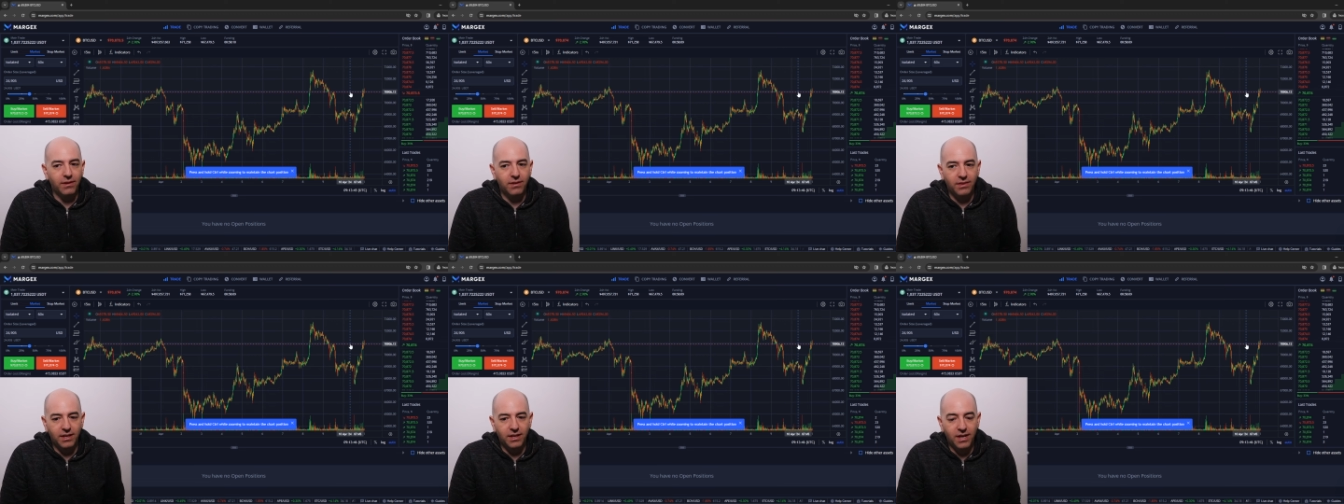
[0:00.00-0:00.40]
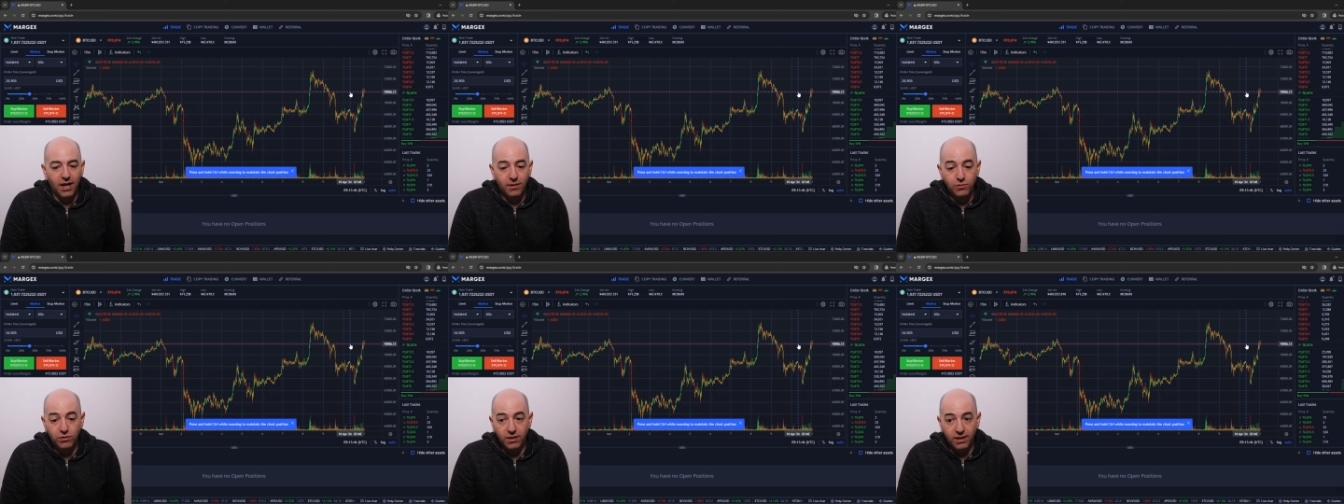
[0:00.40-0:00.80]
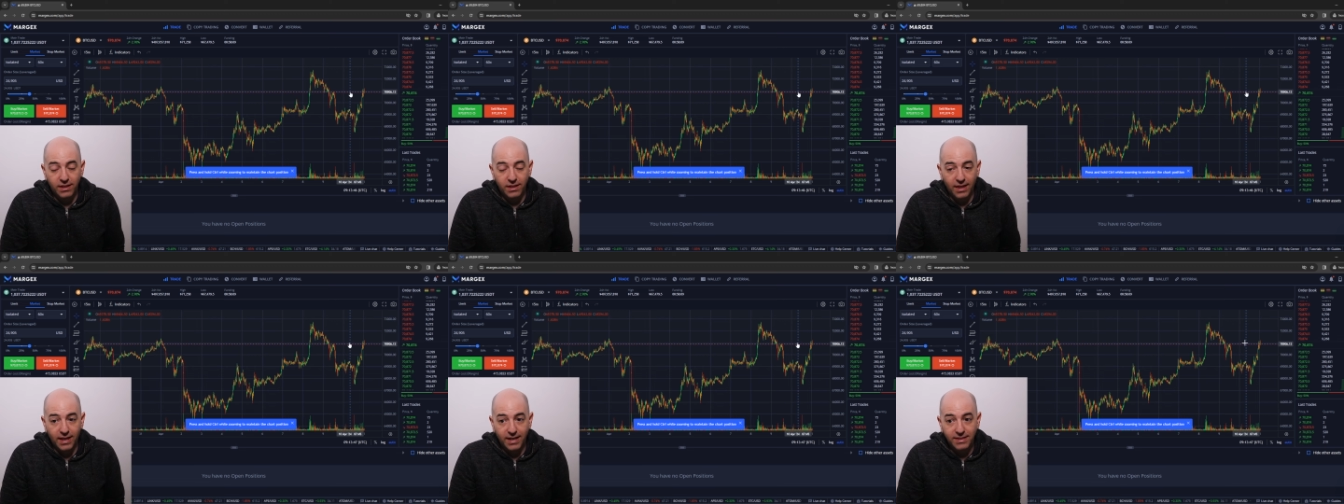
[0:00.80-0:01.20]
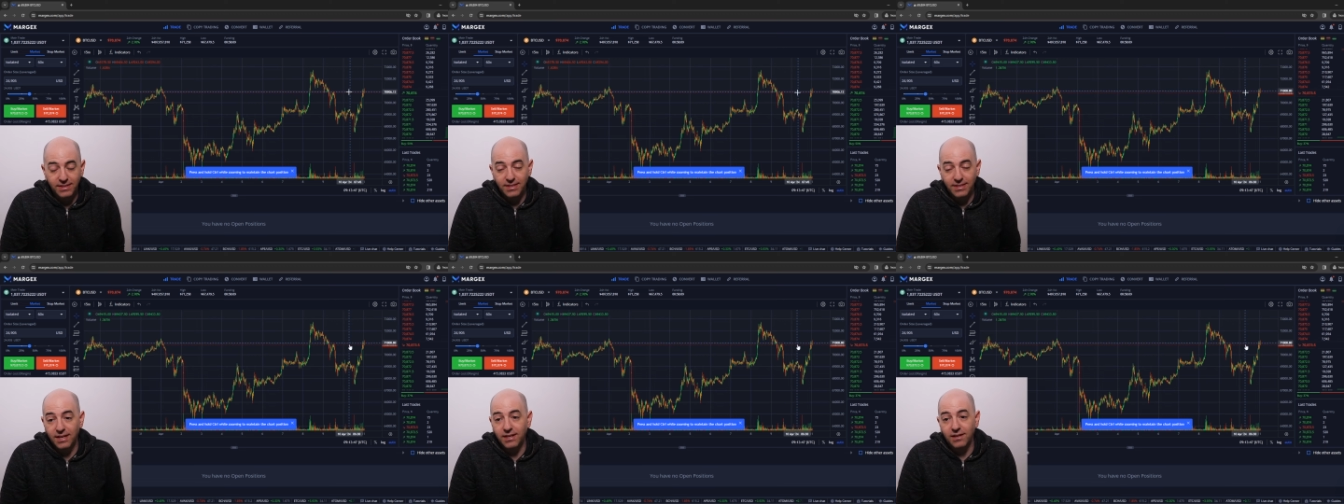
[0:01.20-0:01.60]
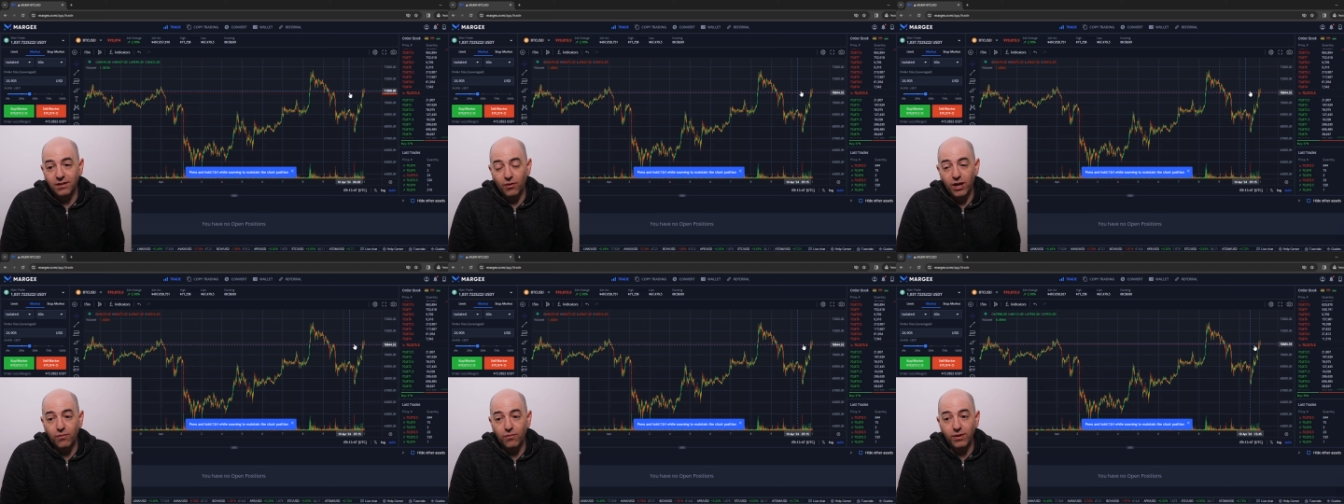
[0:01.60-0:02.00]
It comes with, like I said,
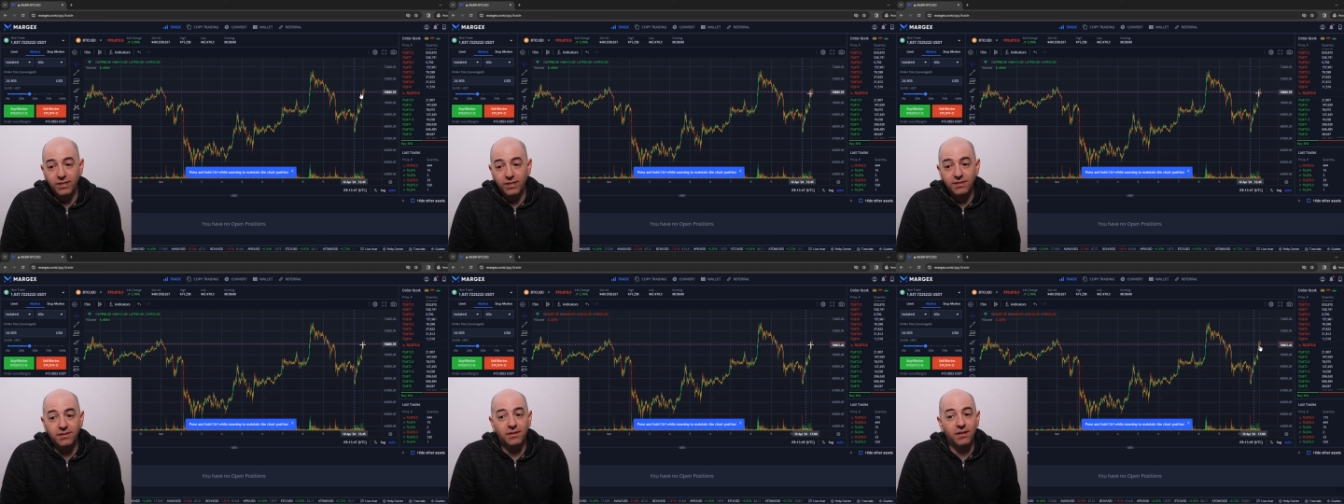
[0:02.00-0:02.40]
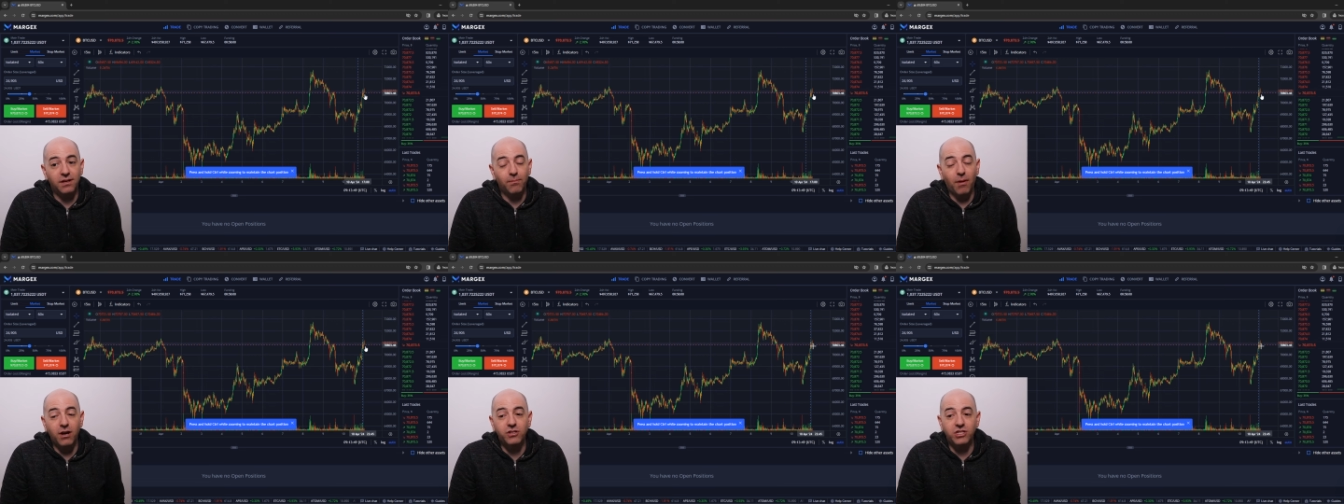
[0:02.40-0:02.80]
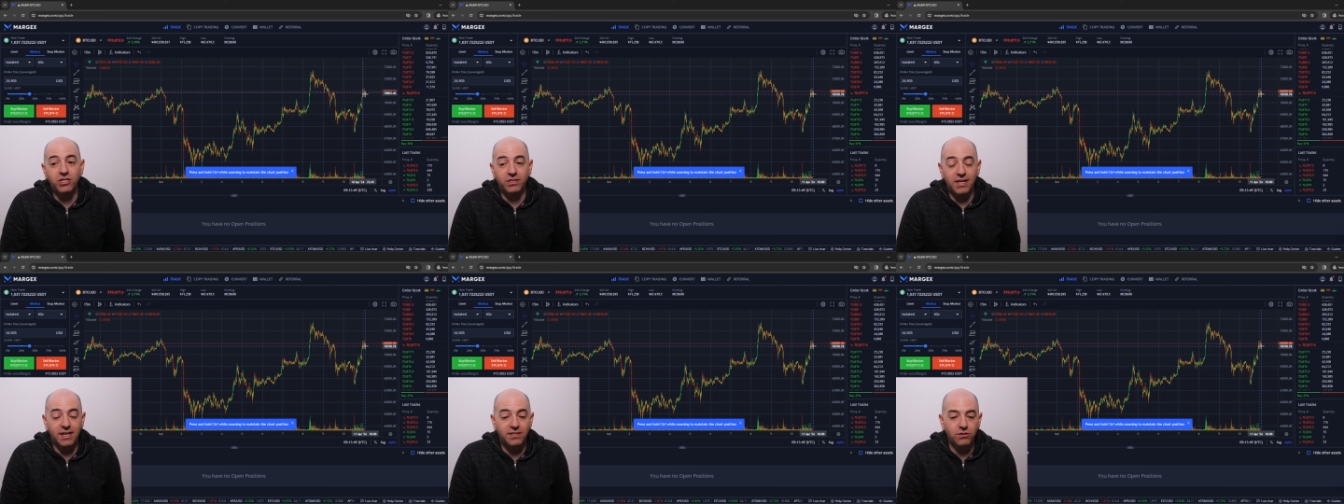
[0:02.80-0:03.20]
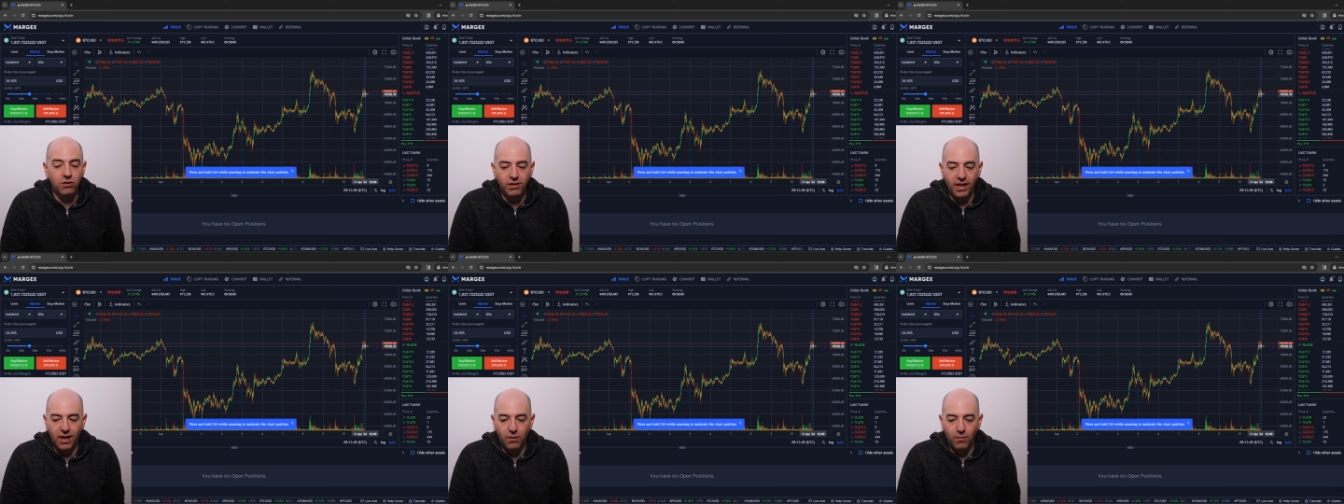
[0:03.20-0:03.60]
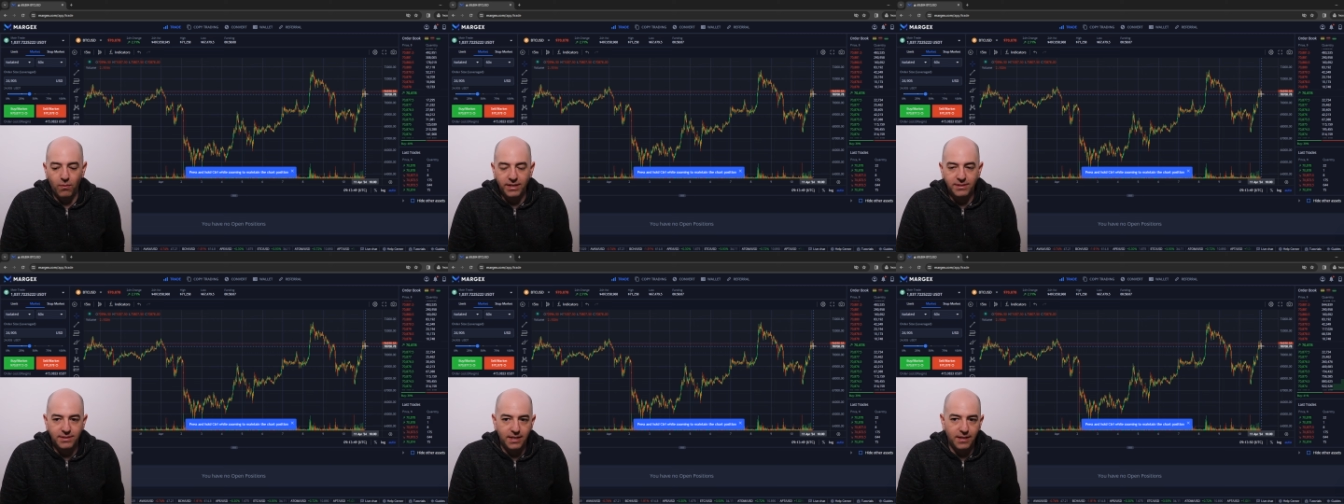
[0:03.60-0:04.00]
great risk. Margex has no
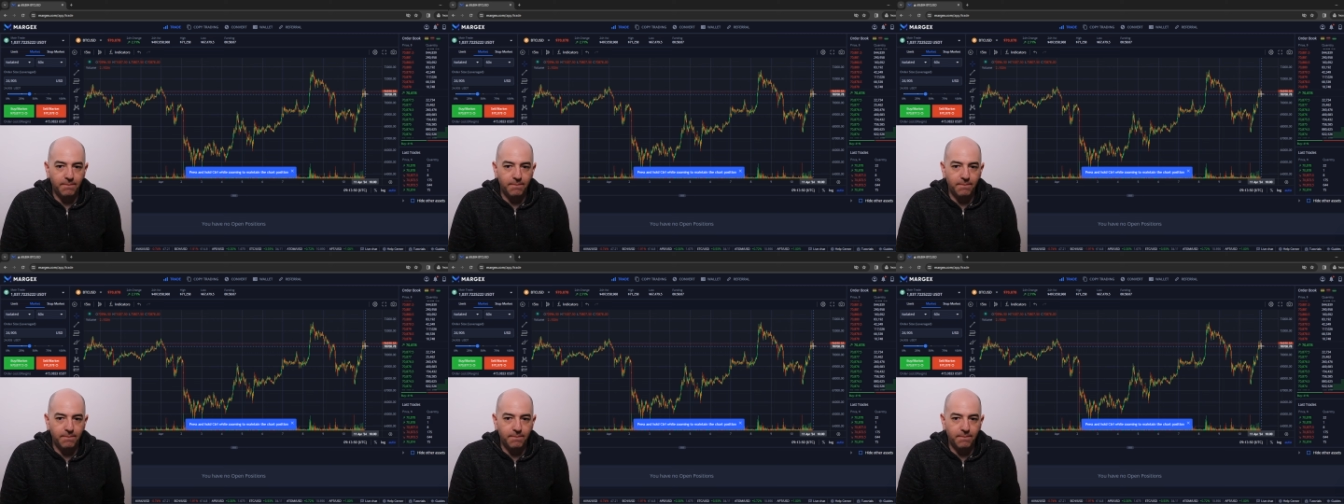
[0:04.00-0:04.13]
KYC